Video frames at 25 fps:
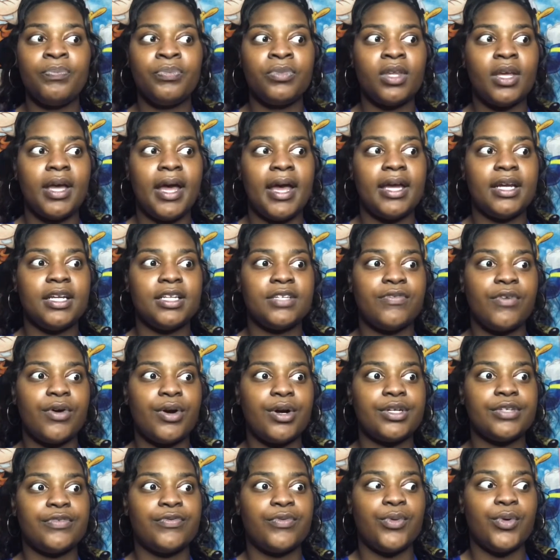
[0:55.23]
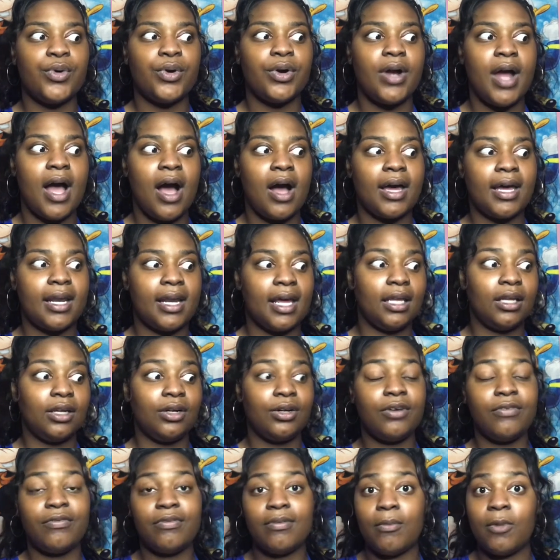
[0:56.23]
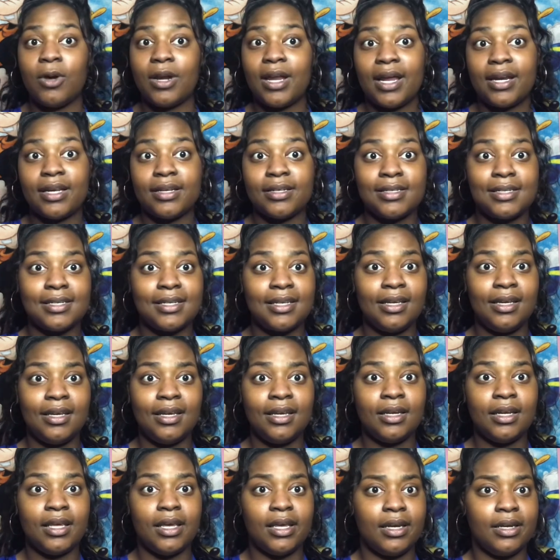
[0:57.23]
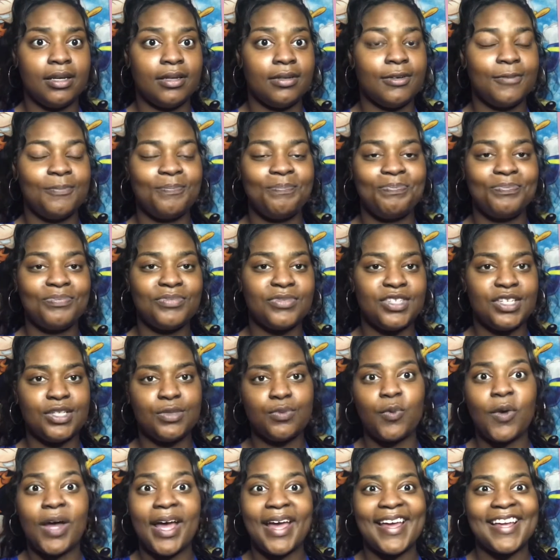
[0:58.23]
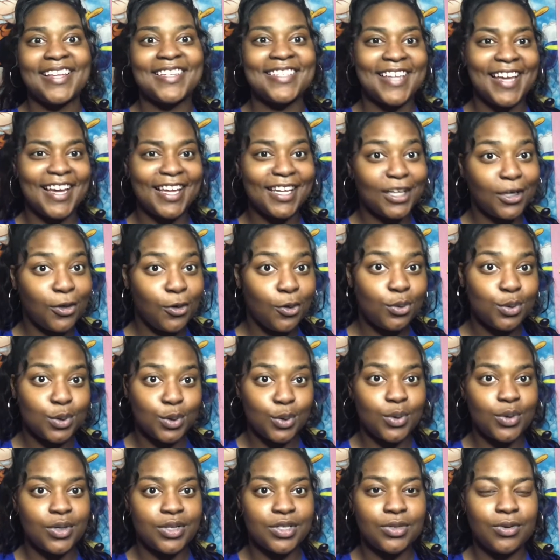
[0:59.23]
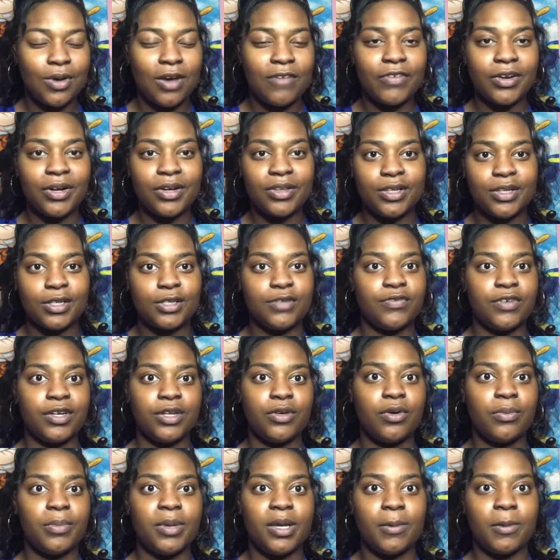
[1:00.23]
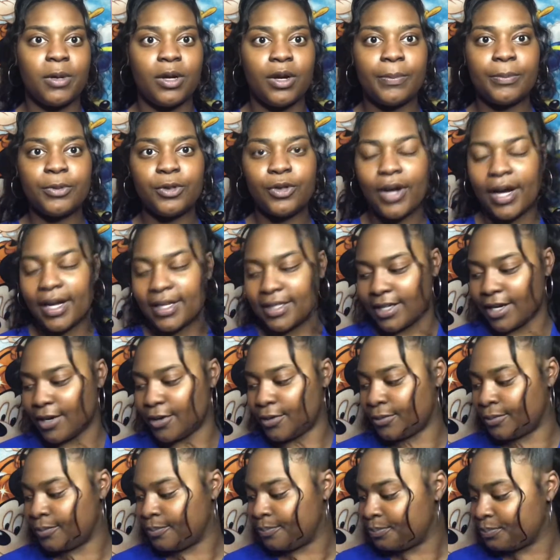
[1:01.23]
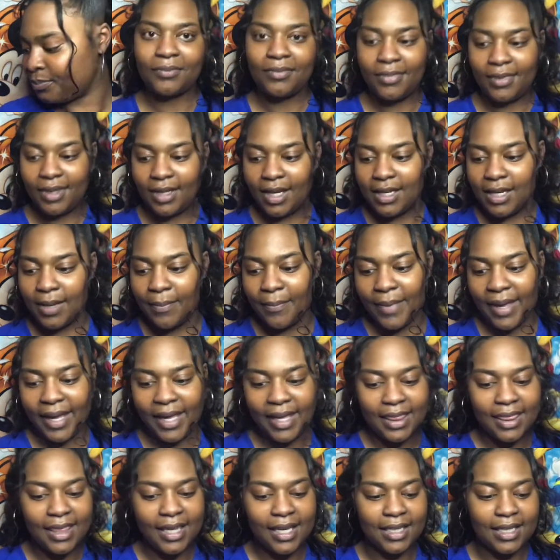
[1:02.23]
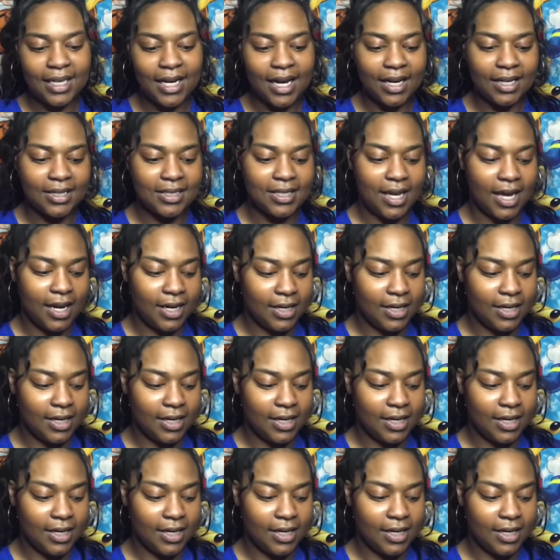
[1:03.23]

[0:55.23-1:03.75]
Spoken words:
and as far as for how can I learn from what I done seen, and just what exactly goes on. So I figured this video will be able to help you guys out. The main thing that I could say I've done